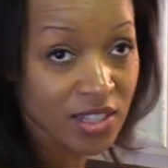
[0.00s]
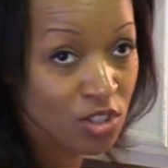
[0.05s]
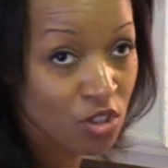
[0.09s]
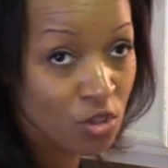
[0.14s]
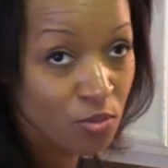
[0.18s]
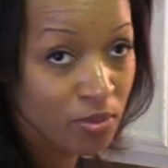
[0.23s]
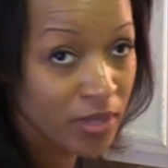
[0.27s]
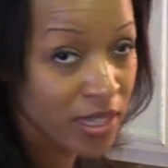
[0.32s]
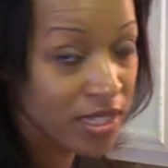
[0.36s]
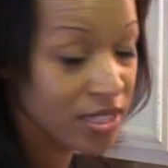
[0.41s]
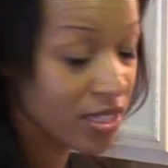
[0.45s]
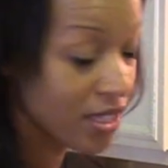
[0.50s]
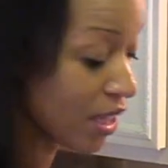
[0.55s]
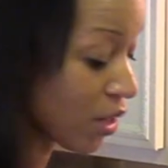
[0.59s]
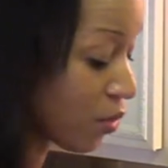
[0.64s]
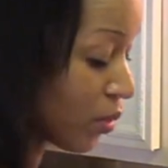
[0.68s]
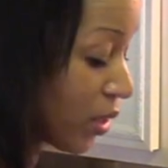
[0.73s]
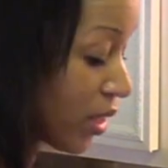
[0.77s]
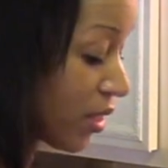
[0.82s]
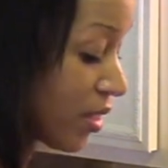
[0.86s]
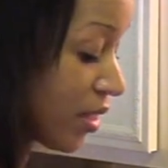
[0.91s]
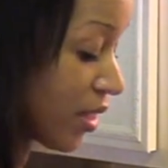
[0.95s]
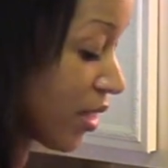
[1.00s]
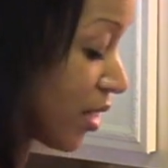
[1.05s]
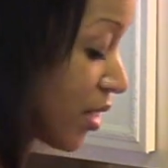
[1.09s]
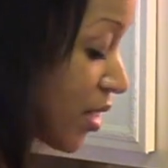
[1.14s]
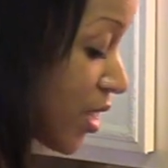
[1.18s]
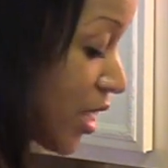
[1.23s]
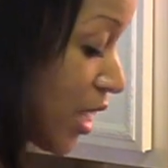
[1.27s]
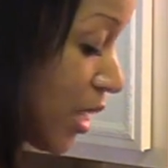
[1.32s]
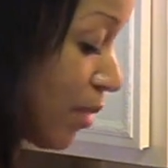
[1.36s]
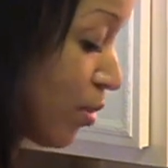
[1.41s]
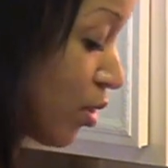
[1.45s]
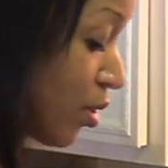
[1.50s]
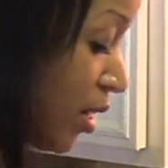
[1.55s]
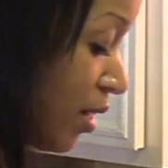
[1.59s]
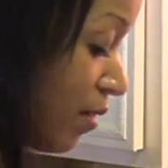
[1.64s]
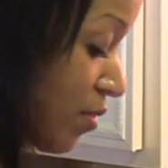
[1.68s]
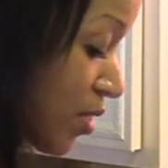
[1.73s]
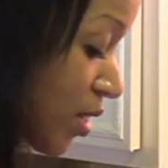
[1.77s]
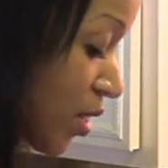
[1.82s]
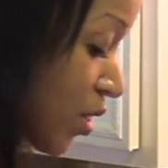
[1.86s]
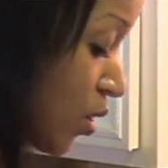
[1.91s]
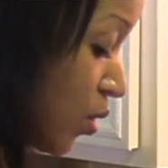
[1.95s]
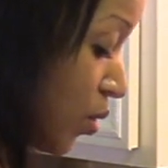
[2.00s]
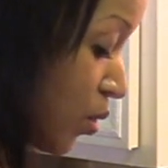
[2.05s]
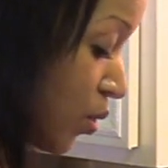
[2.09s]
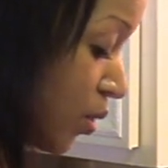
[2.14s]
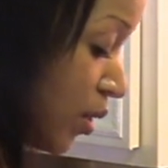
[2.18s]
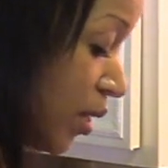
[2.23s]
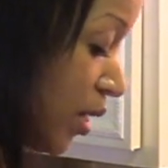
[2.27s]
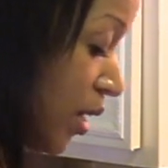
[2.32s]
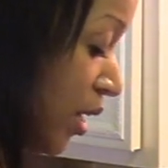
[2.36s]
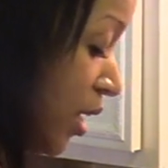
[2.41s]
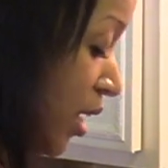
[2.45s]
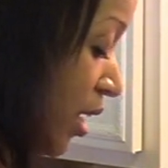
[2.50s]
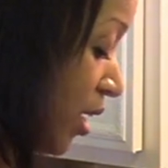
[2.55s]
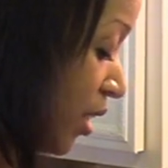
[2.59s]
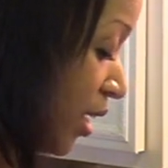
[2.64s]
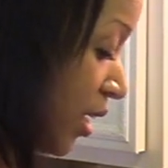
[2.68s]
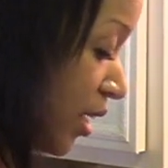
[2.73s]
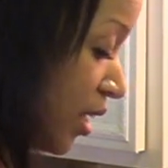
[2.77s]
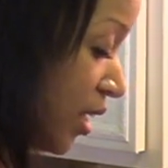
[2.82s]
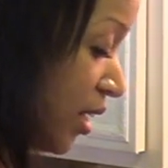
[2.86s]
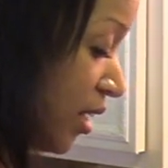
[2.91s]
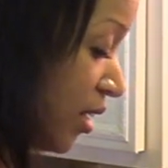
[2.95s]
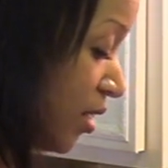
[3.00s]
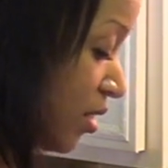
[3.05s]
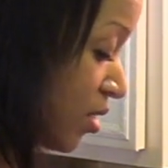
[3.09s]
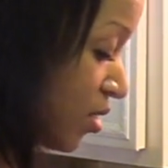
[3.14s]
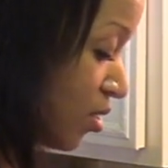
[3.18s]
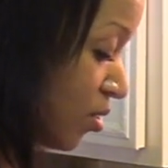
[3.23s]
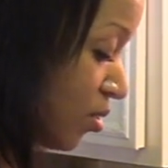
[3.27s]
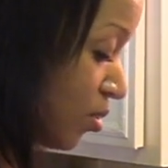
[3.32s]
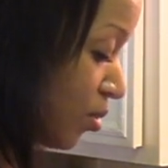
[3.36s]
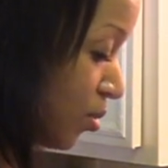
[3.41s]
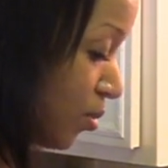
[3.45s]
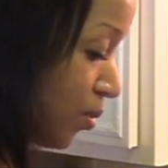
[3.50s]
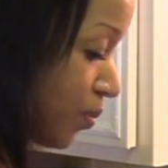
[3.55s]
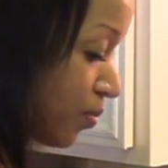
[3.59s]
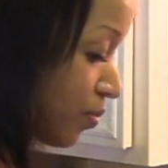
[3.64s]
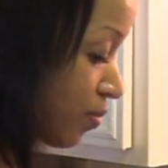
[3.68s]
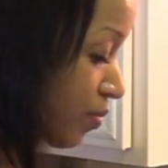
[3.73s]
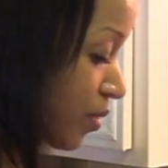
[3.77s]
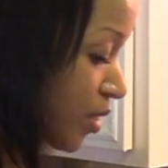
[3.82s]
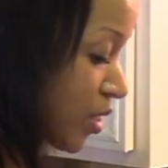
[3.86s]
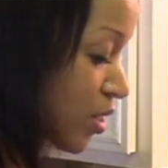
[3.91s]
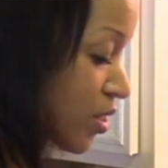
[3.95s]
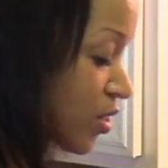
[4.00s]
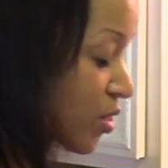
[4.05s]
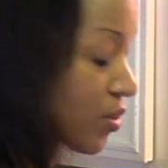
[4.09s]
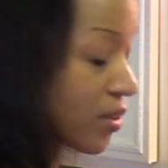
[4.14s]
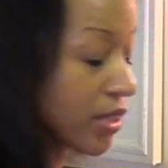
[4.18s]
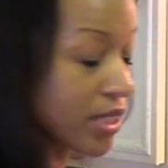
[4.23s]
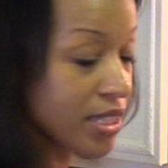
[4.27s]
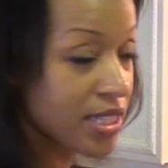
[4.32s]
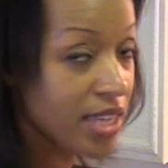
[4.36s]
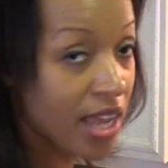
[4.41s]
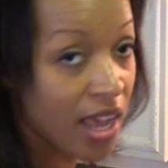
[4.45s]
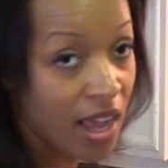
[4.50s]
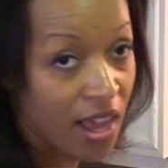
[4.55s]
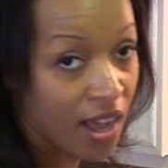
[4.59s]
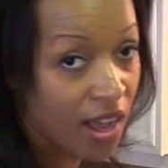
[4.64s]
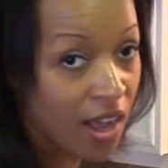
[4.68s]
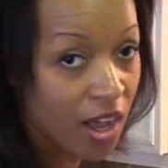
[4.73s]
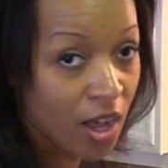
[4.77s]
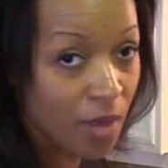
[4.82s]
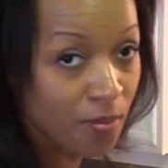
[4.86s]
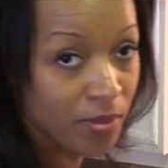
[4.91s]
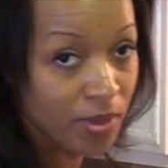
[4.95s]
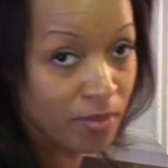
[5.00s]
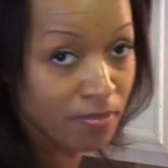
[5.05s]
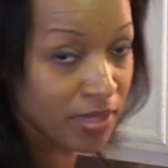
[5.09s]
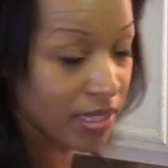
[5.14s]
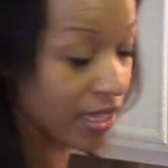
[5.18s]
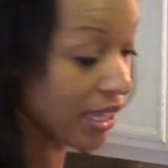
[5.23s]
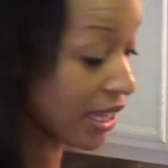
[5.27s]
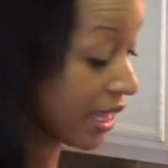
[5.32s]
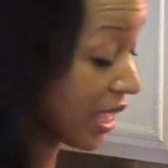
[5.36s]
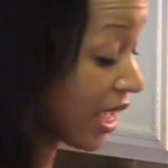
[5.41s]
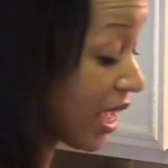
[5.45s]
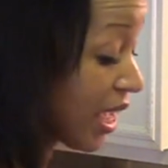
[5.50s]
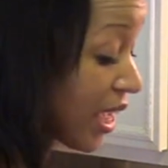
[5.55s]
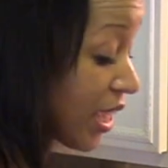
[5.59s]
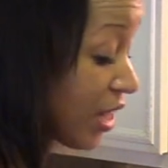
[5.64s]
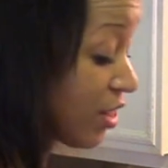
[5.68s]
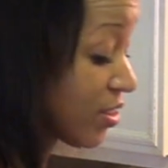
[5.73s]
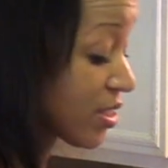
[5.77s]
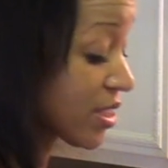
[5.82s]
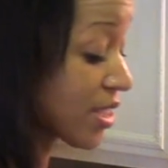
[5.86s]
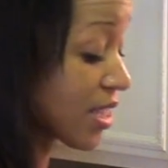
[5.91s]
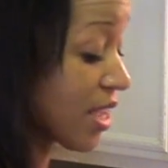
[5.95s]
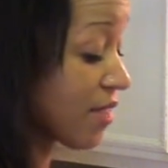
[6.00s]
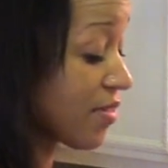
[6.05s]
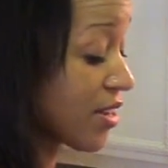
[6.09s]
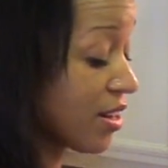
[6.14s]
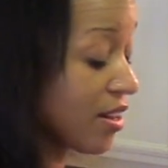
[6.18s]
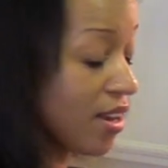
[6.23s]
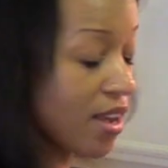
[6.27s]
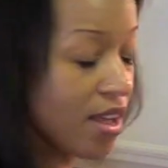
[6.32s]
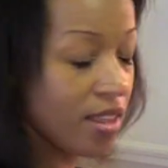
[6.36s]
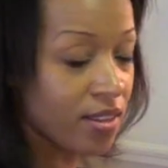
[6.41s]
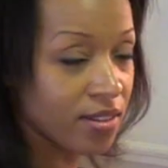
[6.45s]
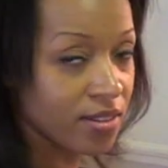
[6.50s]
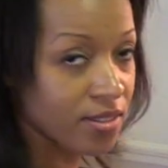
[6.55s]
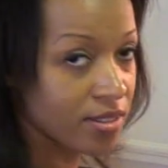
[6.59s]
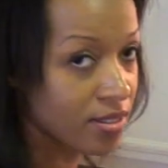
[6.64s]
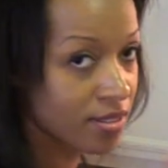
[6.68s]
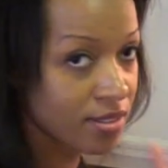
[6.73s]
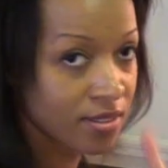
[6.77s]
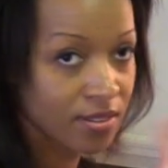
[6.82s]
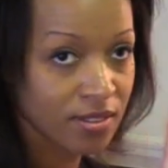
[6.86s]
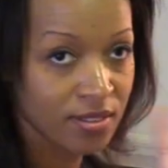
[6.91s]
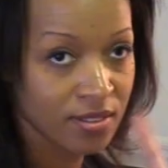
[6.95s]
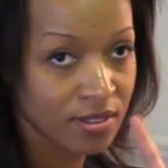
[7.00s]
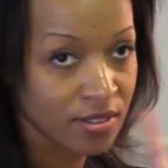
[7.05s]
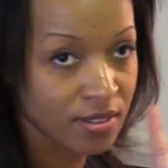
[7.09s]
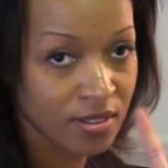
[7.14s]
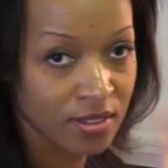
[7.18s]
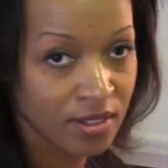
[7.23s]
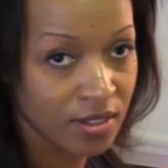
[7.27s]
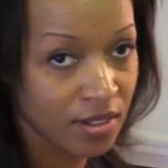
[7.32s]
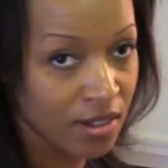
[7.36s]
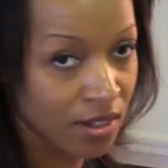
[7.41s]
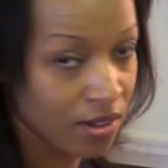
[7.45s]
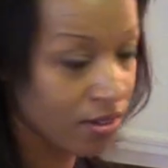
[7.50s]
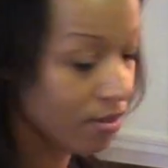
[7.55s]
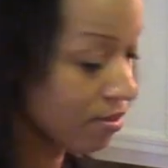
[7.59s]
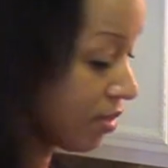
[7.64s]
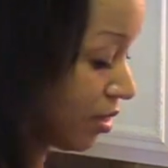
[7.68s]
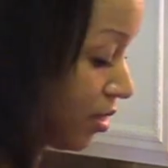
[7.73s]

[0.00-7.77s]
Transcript: Just replace it like one thing at a time. You don't have to go like into Sur La Table and be like, hey, here's $700. No.